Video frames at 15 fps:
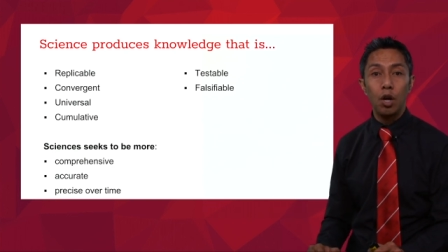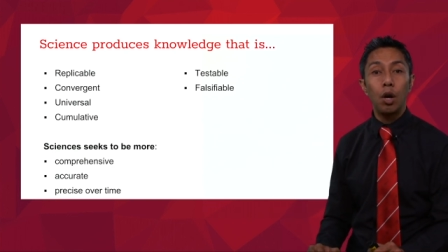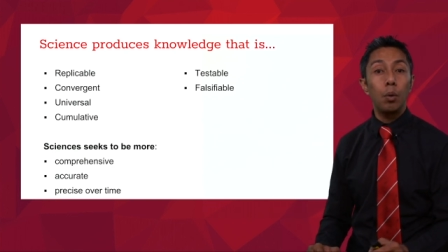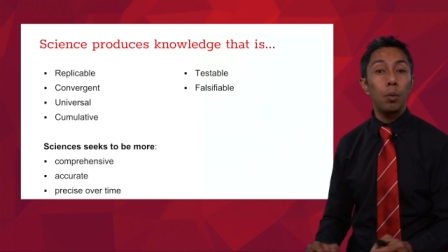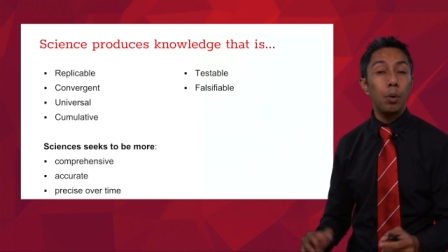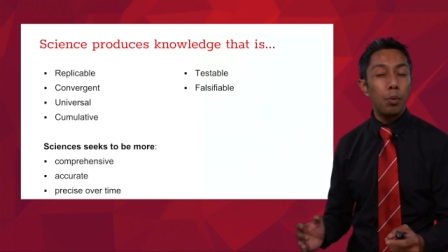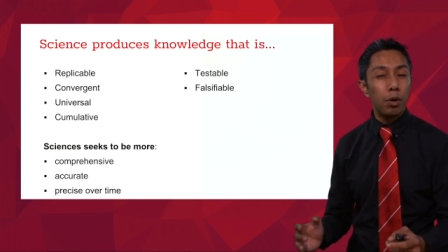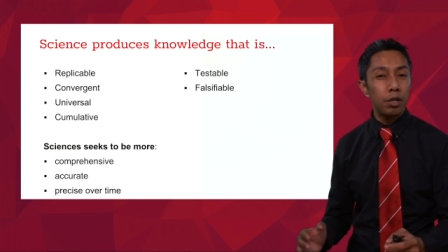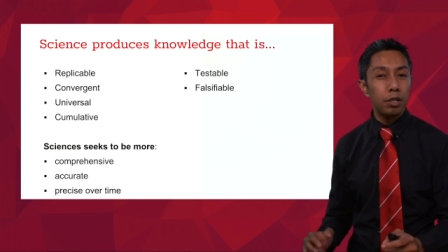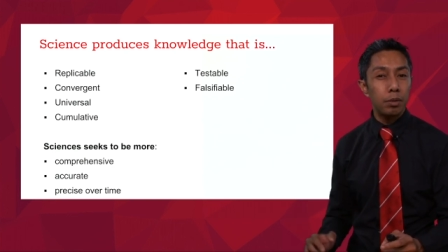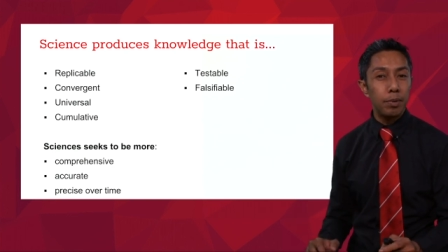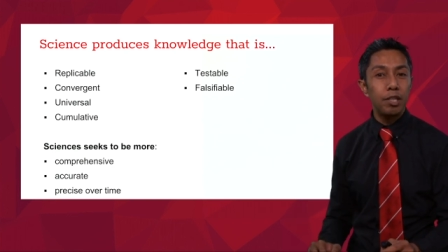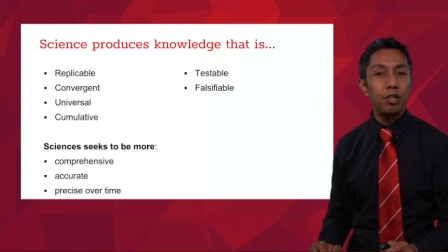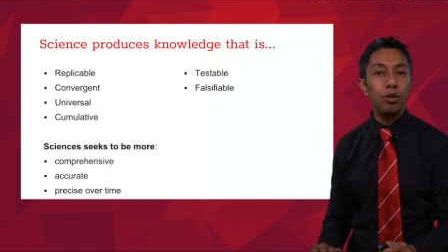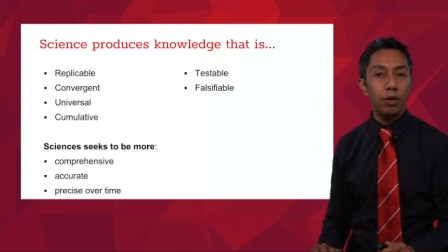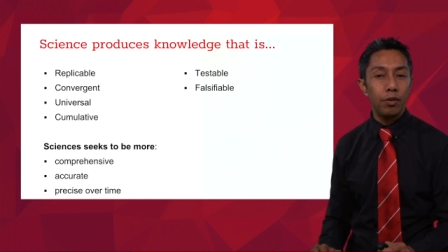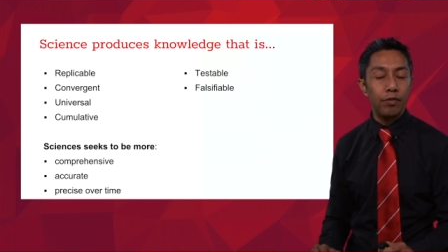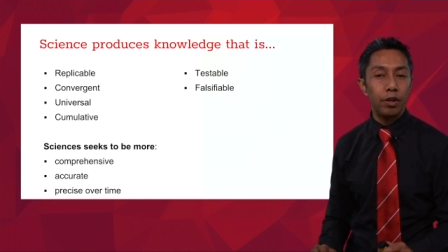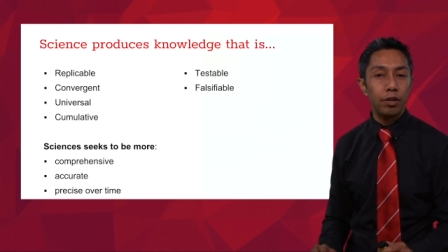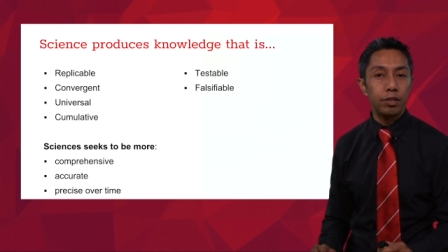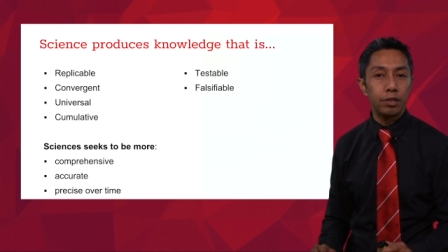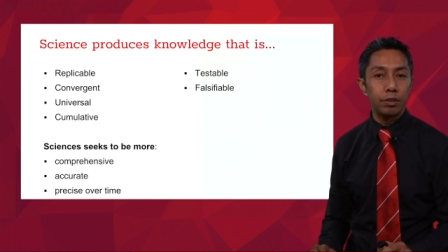We want it to be
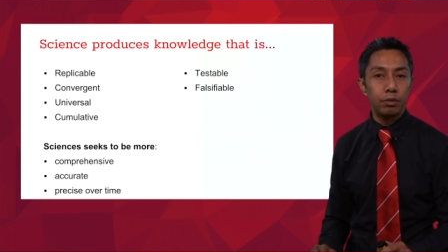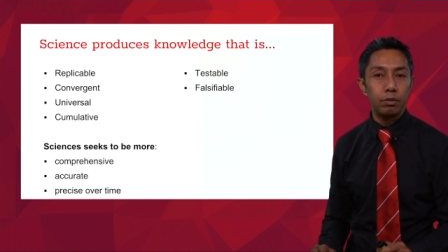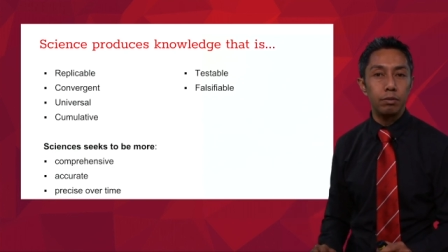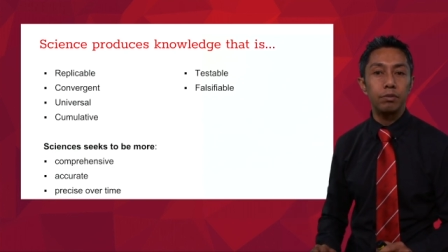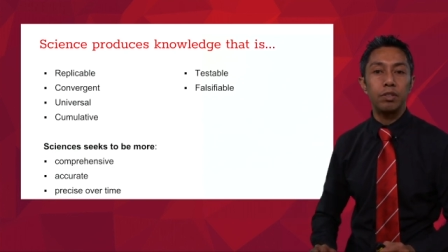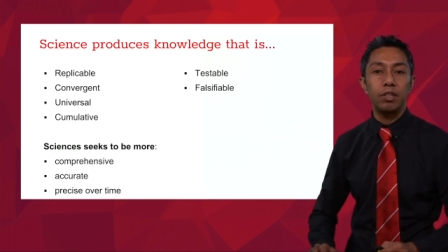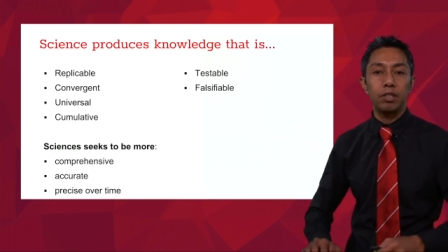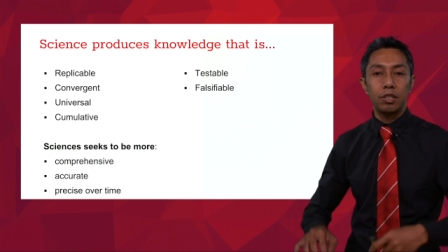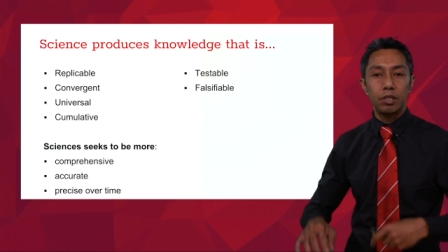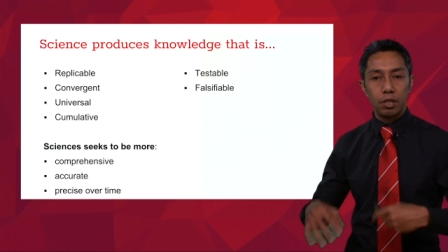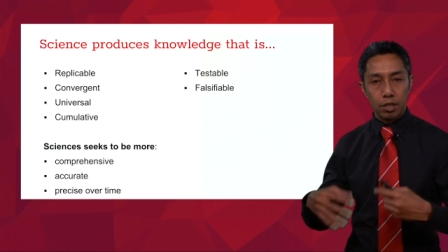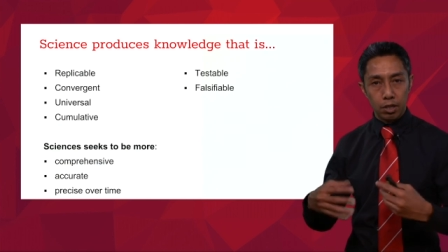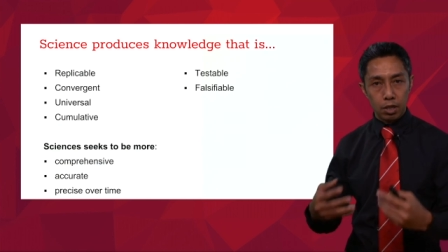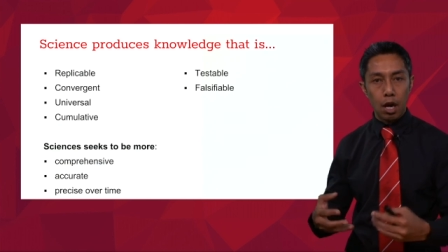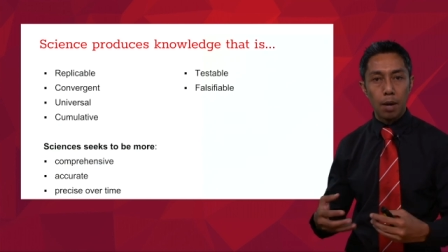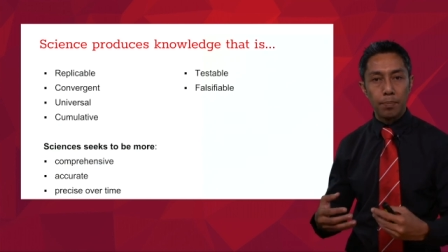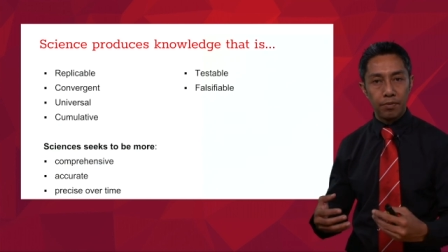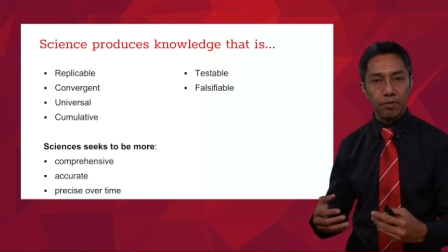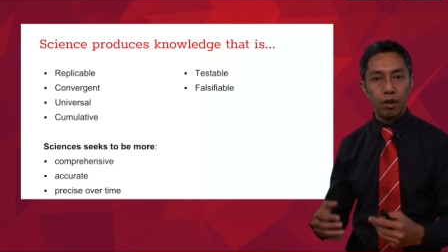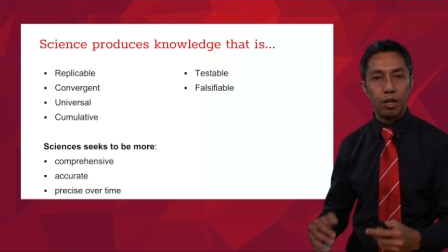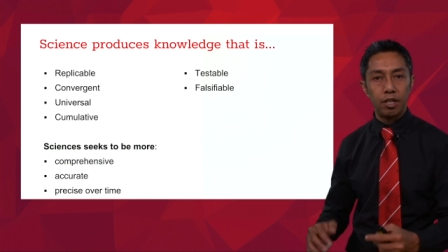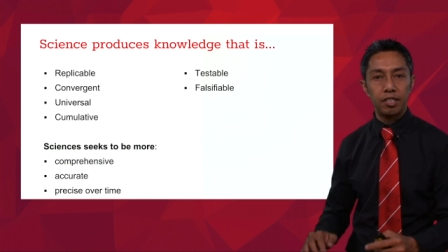universal, the, the type of
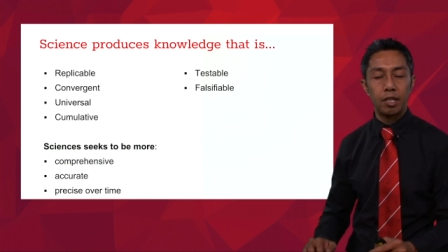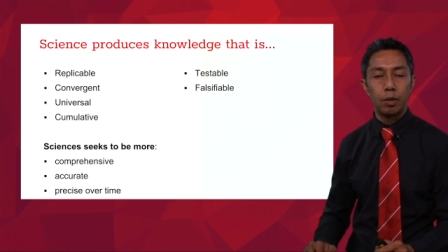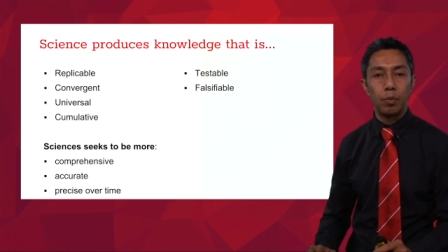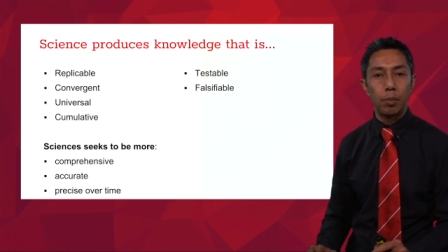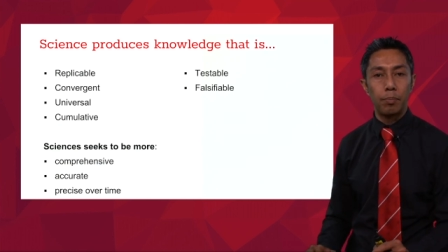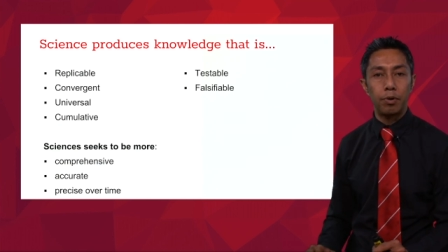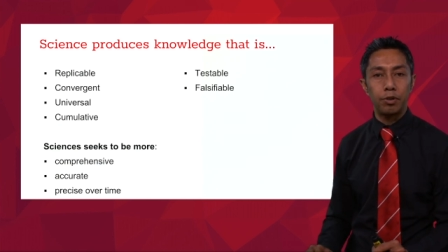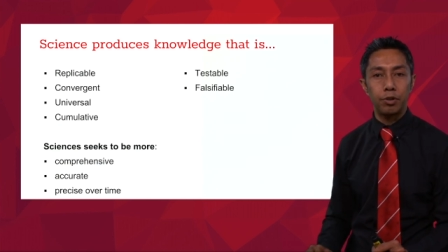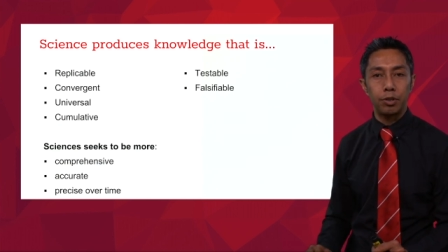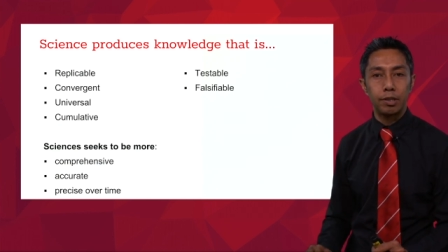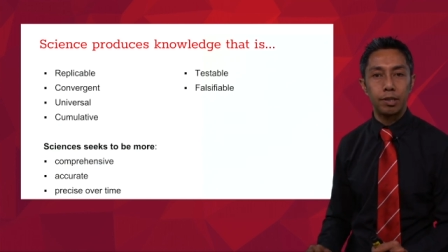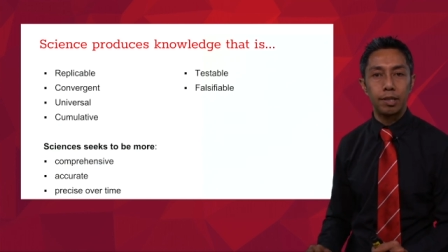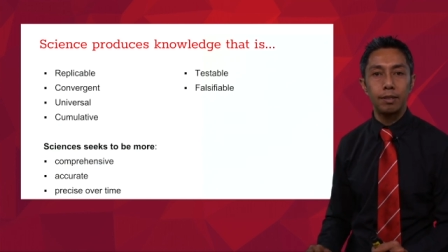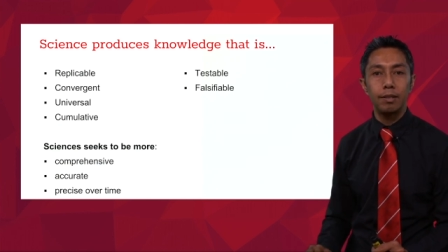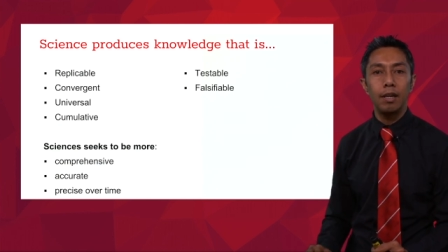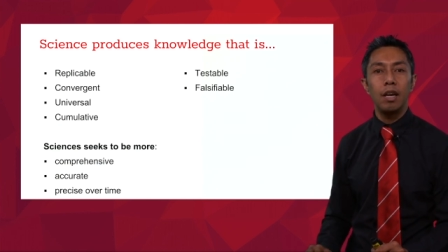knowledge that we're producing.